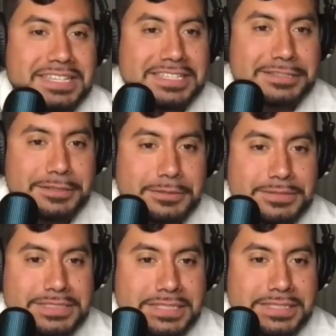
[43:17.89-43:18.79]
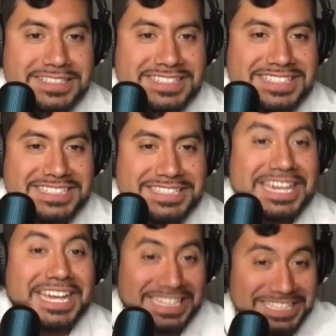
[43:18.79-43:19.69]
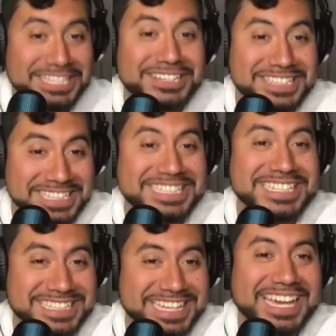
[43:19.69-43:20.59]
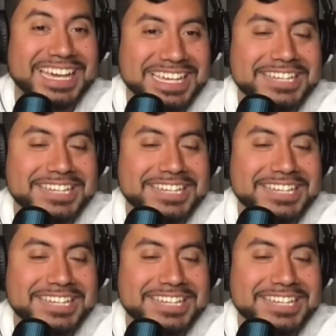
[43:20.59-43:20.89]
You know what I'm saying? Yeah, really. Look at that.